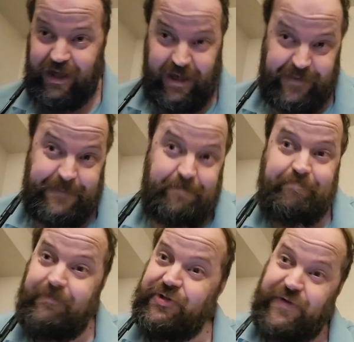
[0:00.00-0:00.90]
And
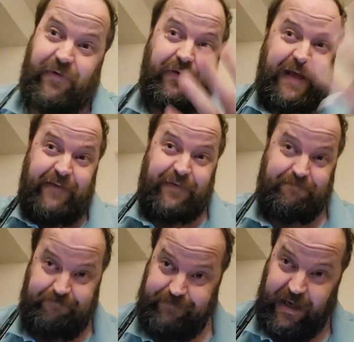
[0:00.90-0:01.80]
most of all, they have the
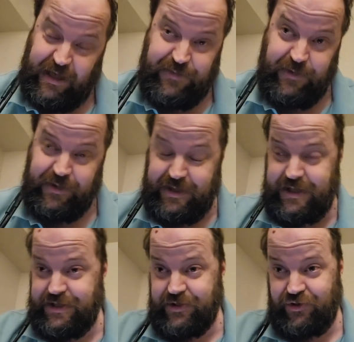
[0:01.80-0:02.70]

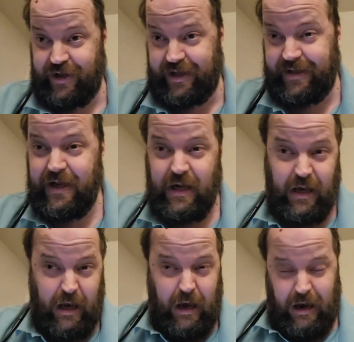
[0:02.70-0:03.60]
expertise and training.
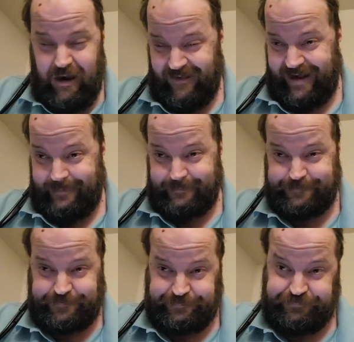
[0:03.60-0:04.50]
All right.
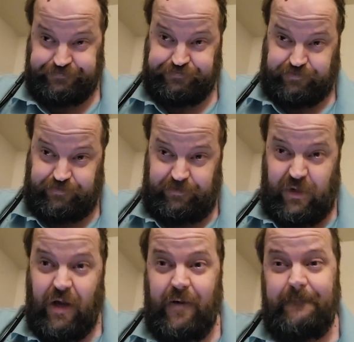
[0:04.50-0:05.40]

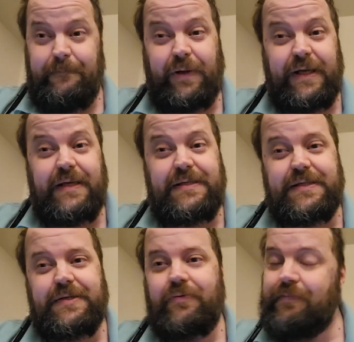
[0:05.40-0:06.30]

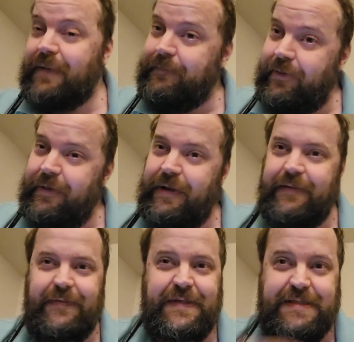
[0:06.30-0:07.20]
Please remember,
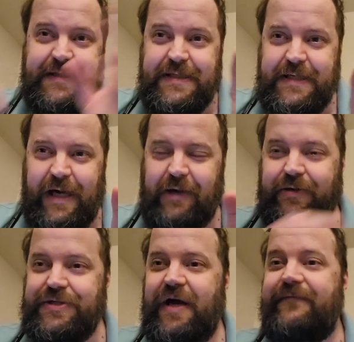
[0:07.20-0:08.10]
this isn't a
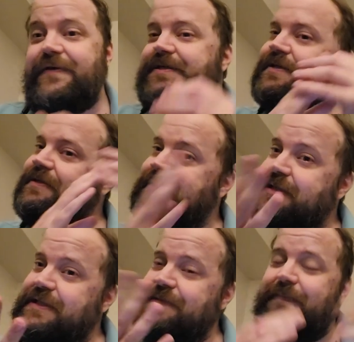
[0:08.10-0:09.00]
doctor's office.
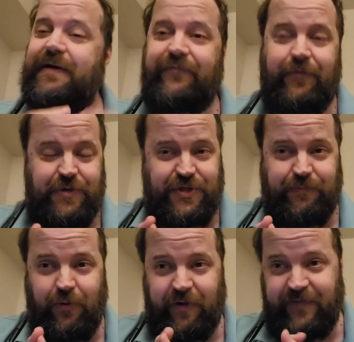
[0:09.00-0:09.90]
This is meant for
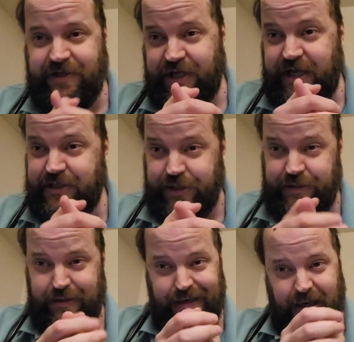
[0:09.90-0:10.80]
supportive education.
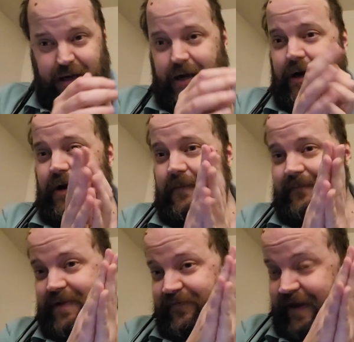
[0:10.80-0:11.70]

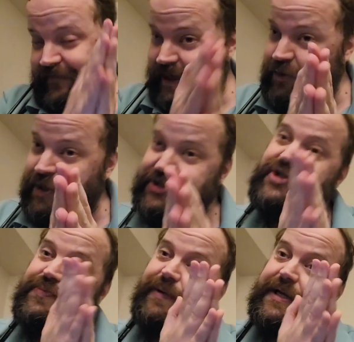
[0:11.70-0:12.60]
If you have any
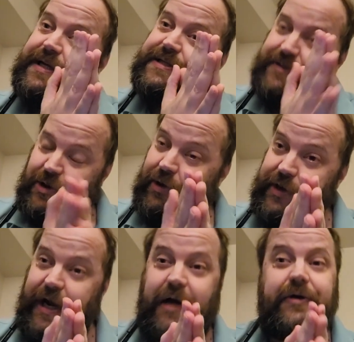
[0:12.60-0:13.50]
questions, please call your
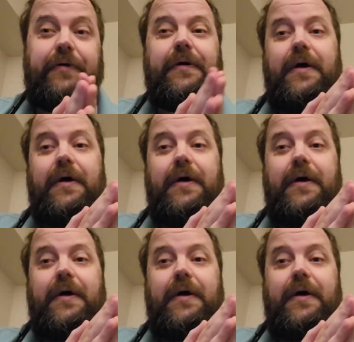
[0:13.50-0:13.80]
doctor.